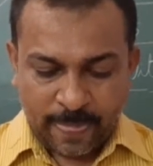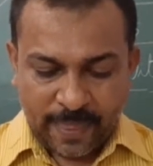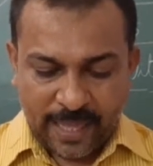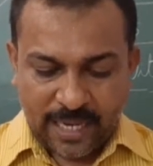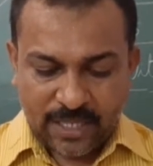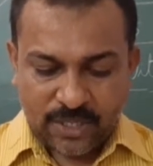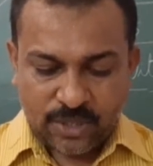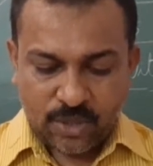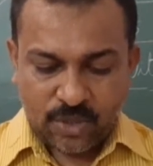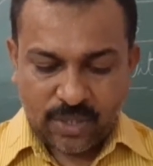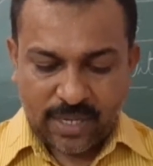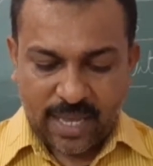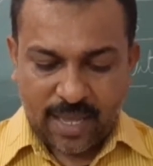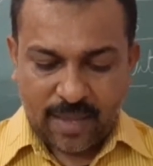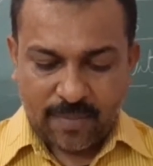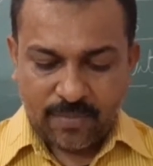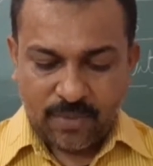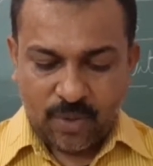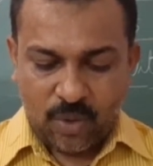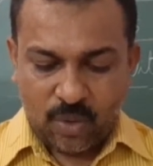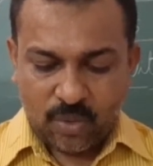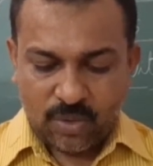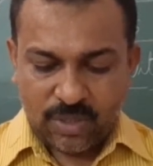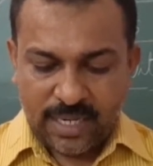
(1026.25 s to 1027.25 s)
It took
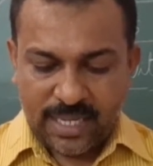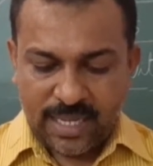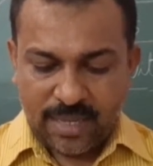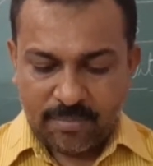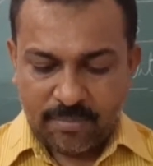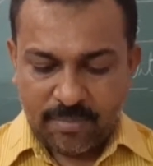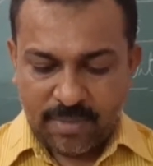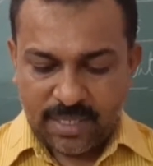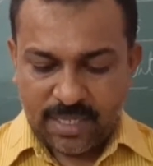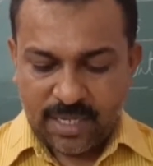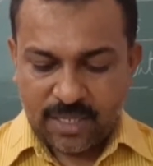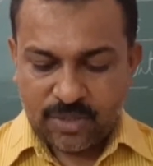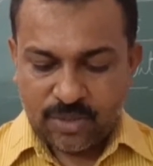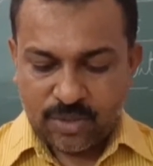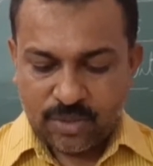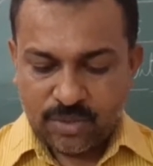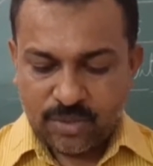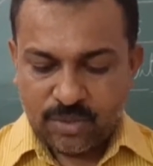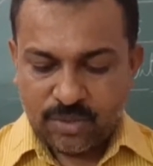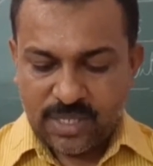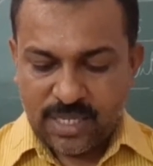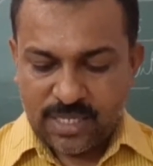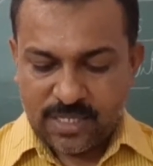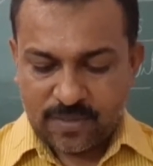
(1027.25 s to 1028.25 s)
him only a minute to
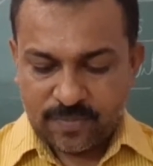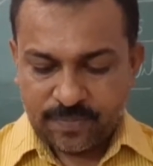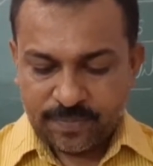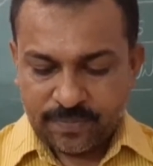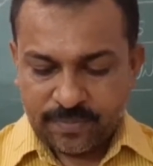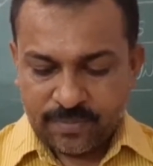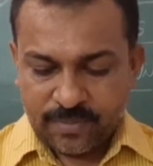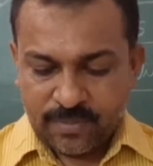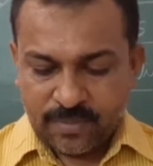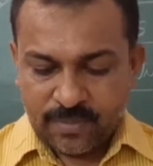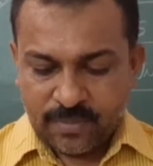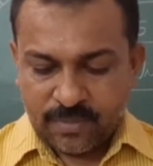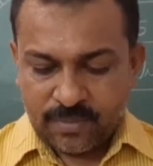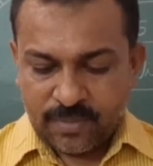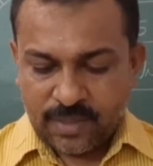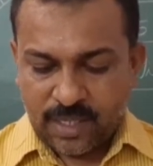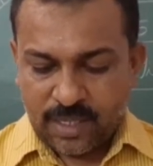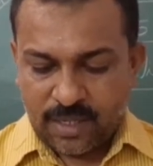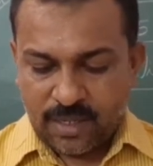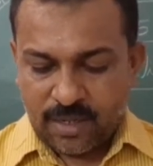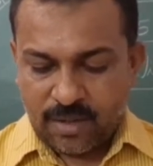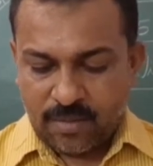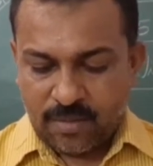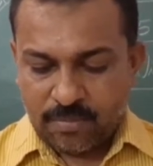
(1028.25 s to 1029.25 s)
do this.
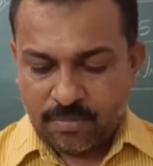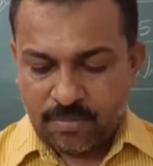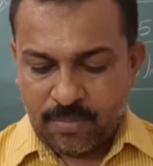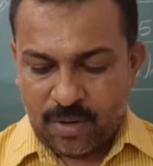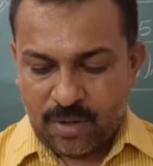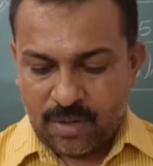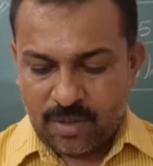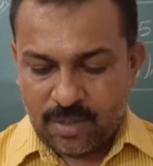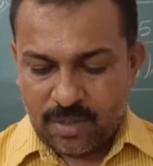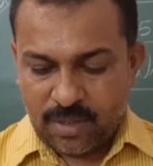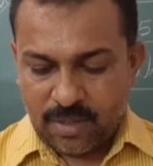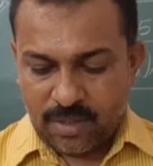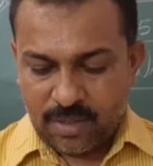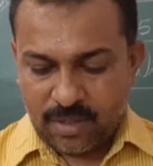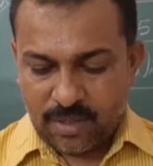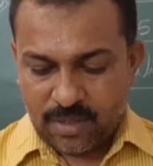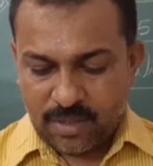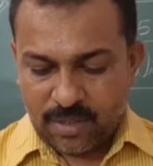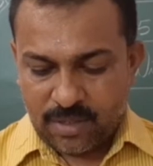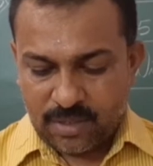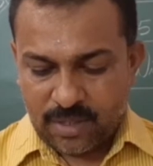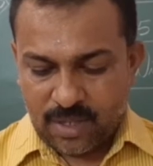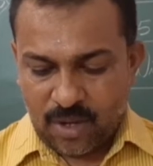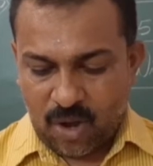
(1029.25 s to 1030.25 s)

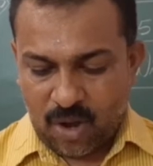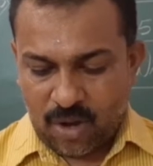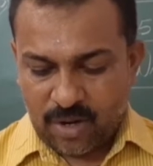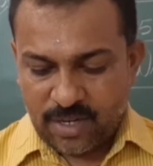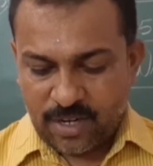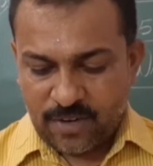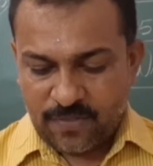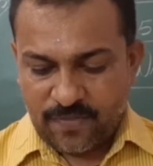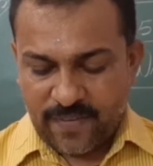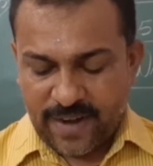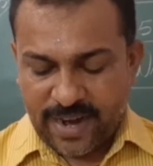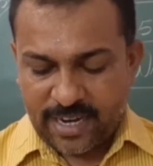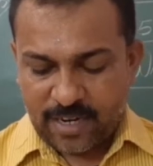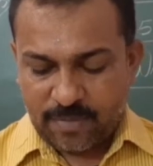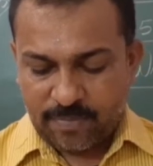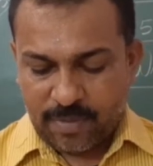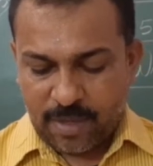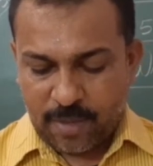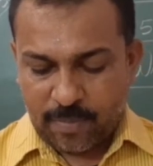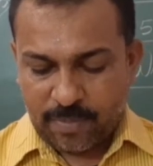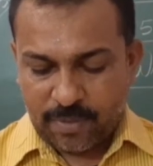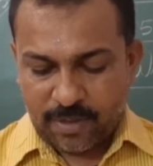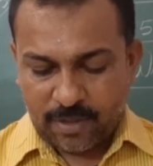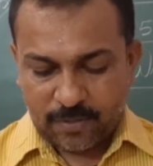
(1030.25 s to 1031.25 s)
The horrified
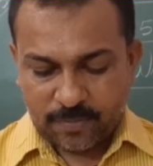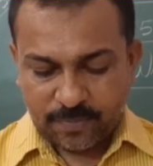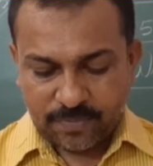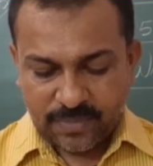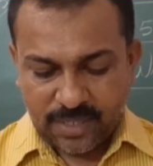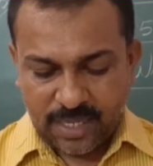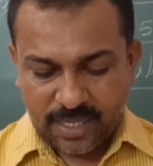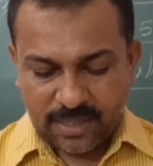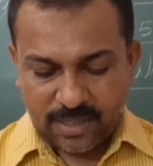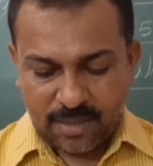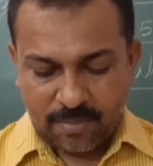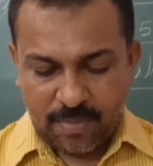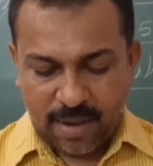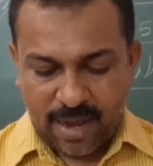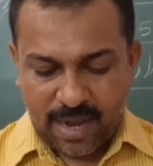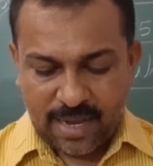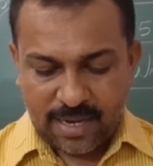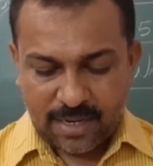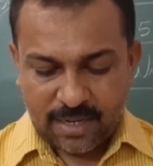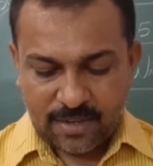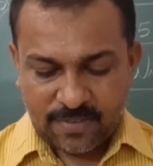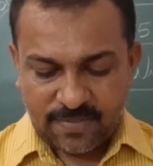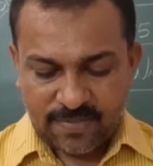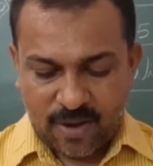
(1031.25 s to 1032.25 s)
people in the
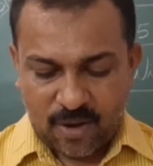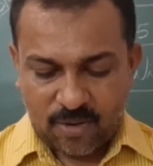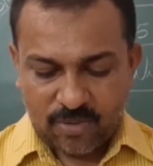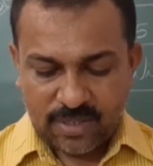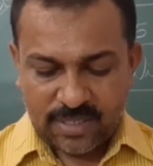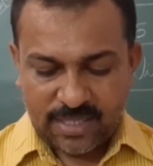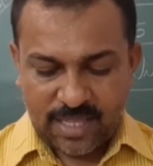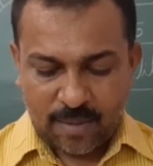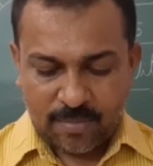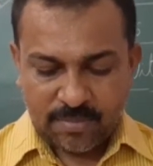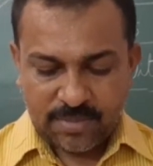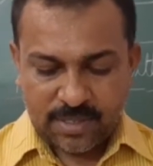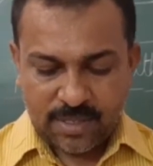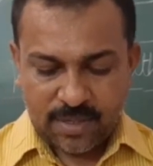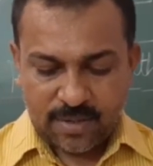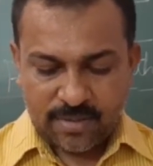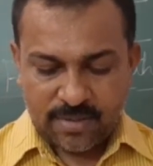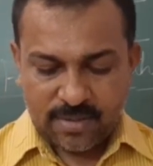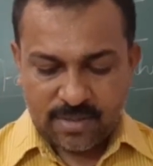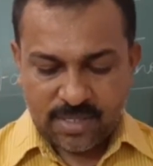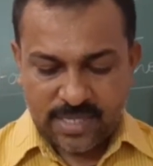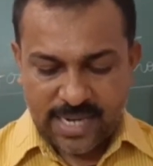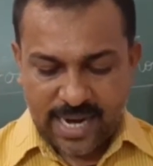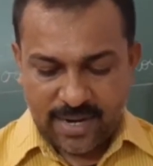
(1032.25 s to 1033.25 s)
bar found
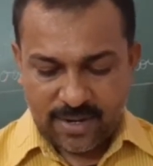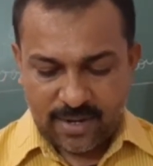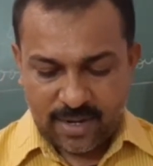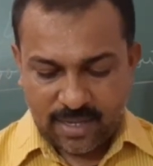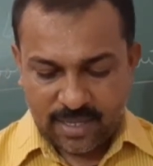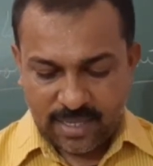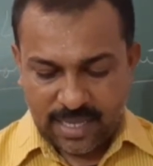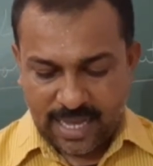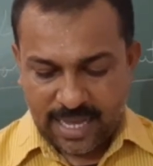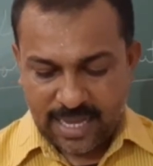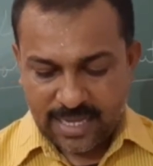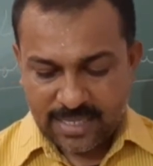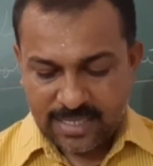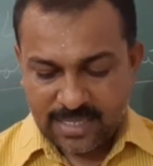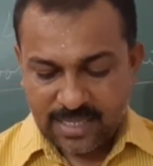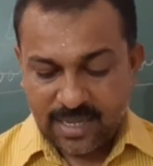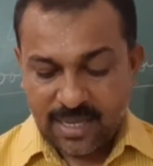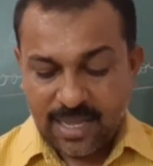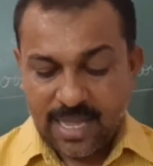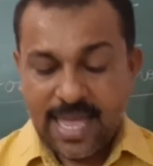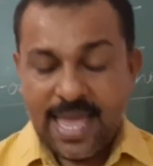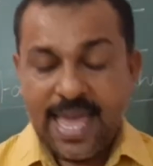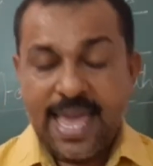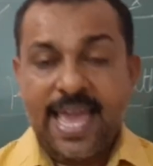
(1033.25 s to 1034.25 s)
themselves staring at a
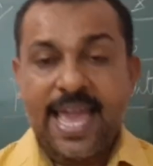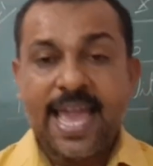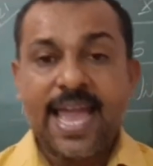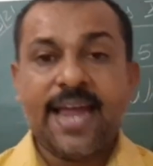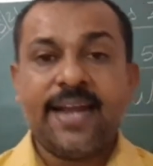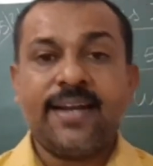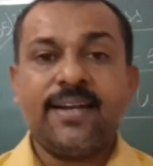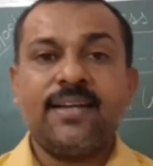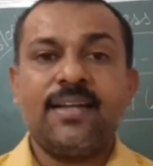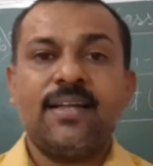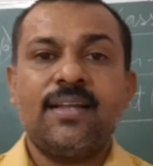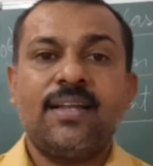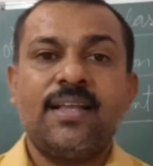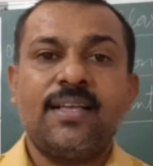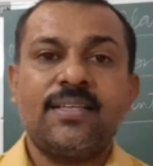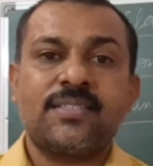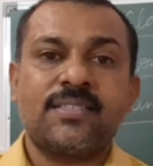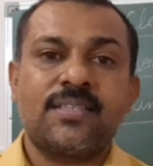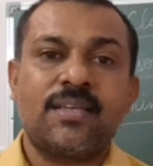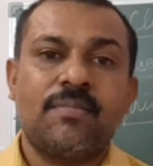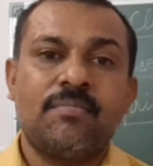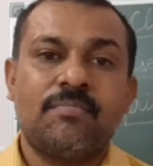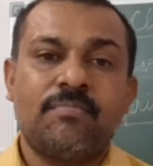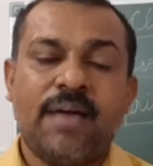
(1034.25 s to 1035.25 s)

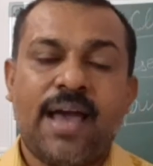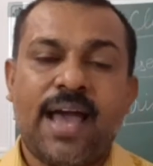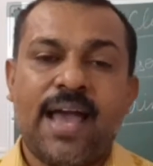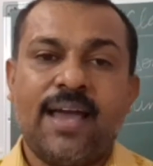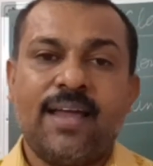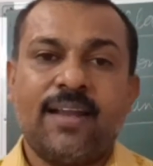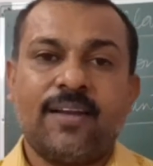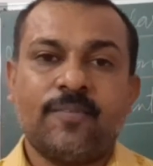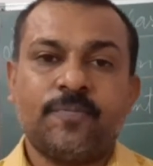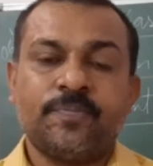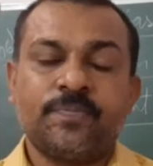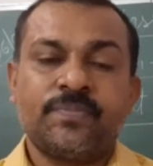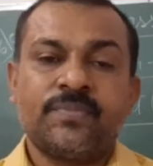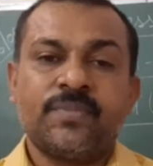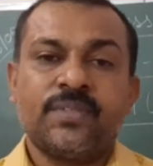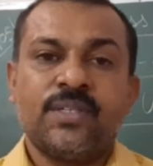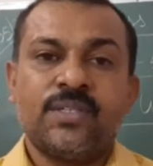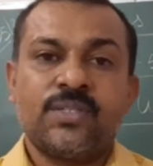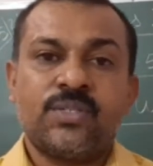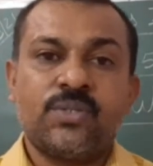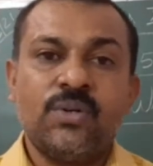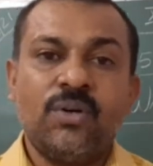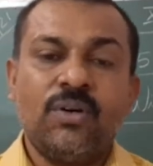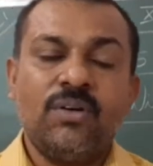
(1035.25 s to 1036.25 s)
headless man.
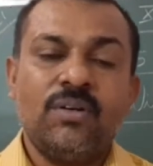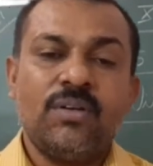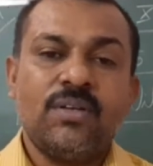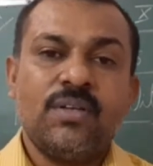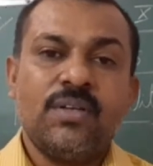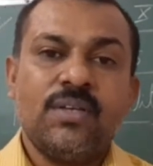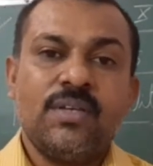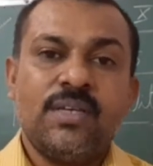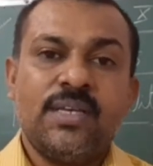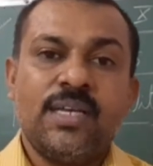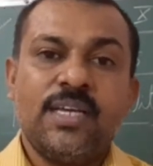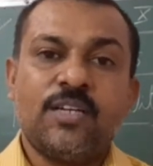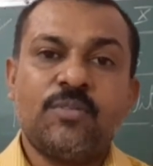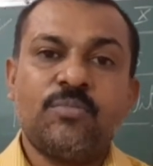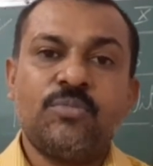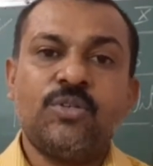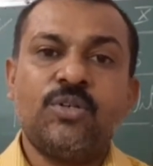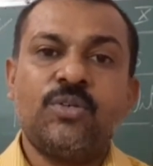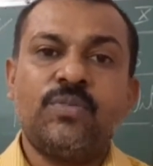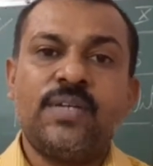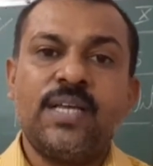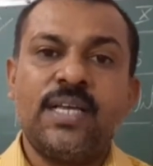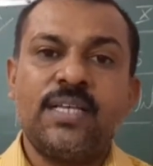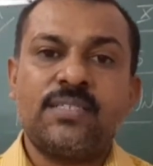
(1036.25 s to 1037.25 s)
So he
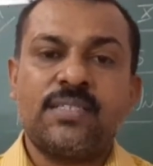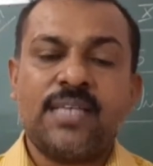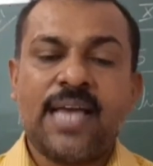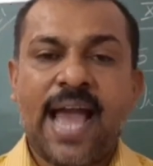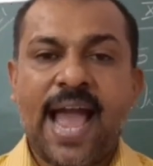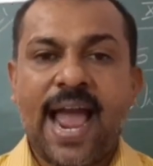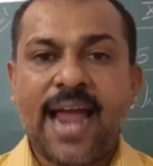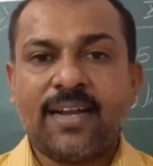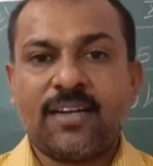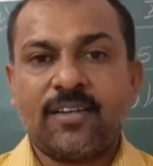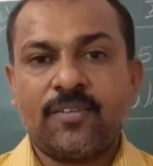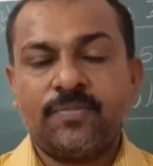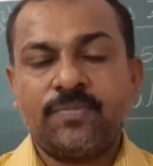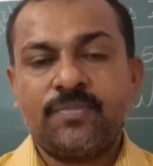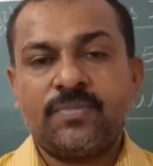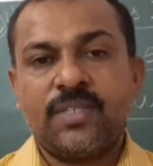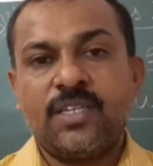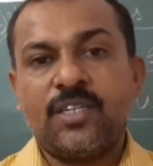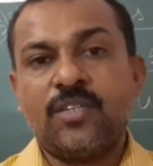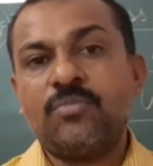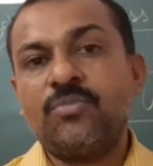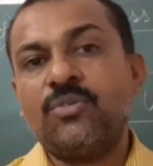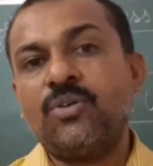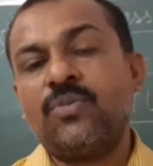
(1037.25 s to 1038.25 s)
removed his
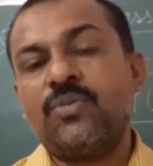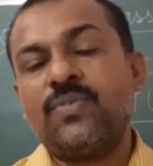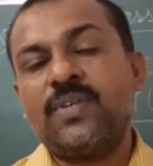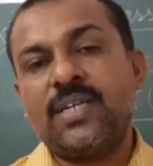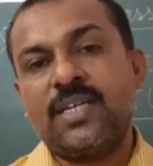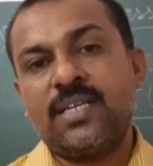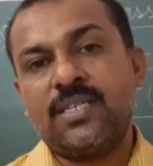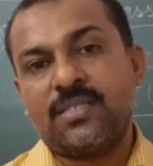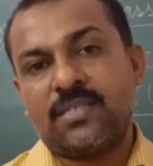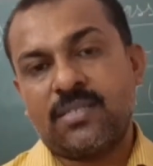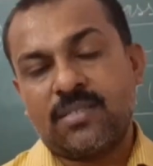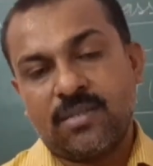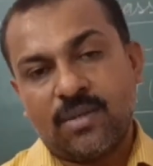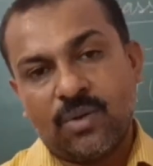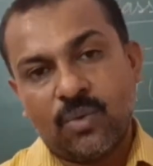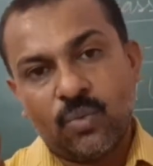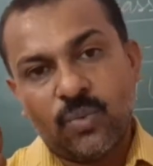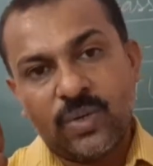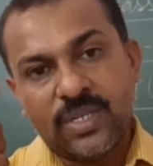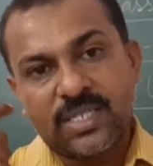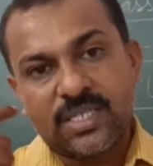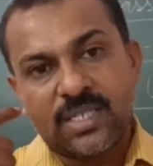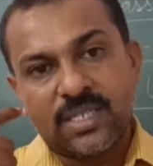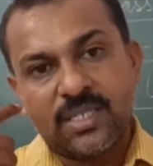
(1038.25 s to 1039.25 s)
hat, he removed his
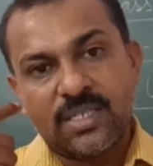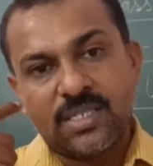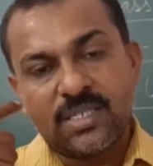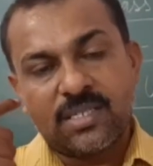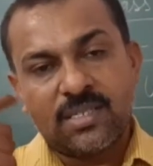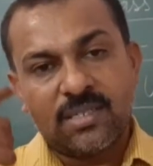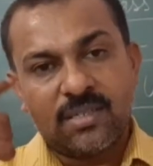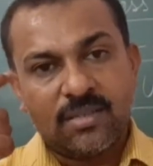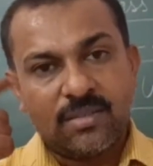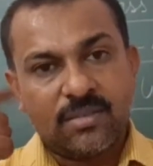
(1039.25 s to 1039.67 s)
whiskers,